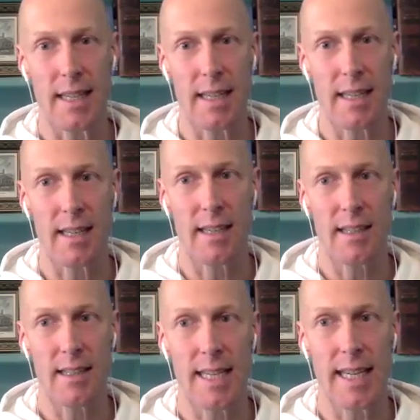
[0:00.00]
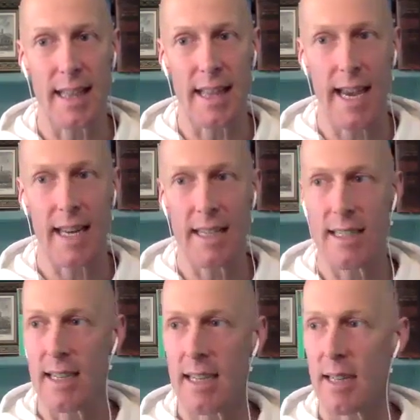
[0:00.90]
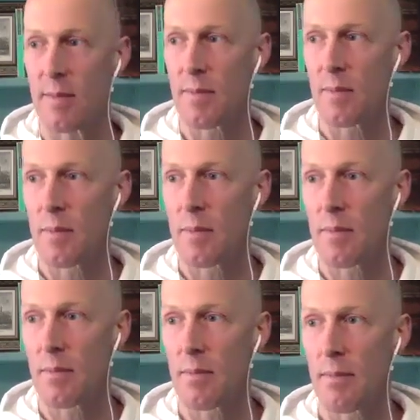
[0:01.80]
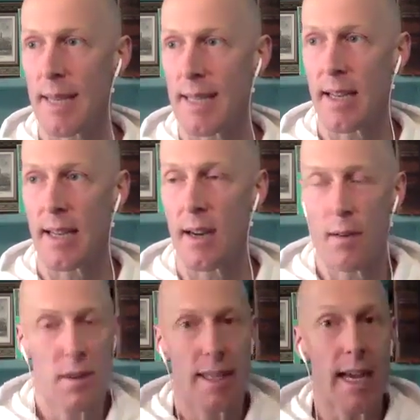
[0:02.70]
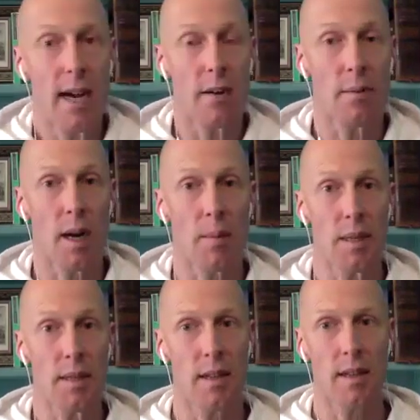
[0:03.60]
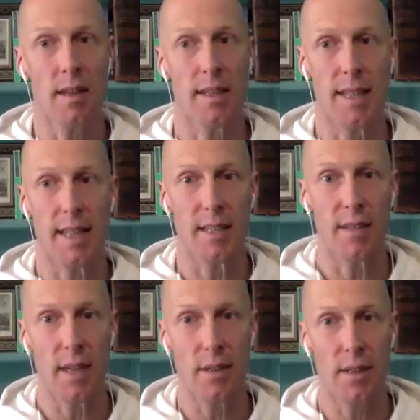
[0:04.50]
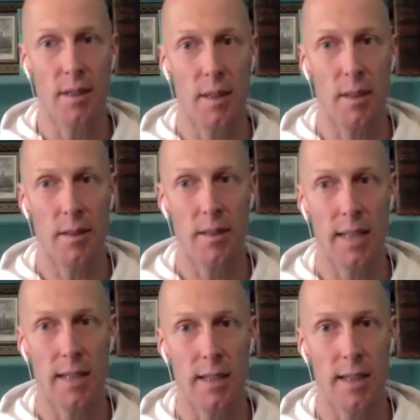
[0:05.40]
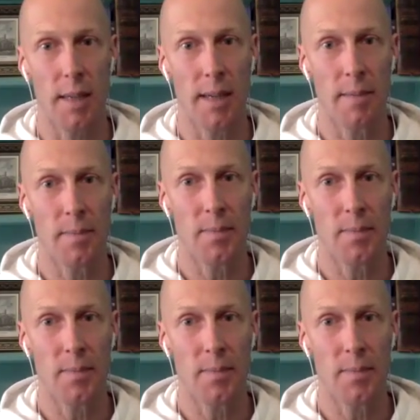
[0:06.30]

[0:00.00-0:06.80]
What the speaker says: And seeing that meant I was like, yeah, I'm in. I'd like to take these vows. That sounds like me.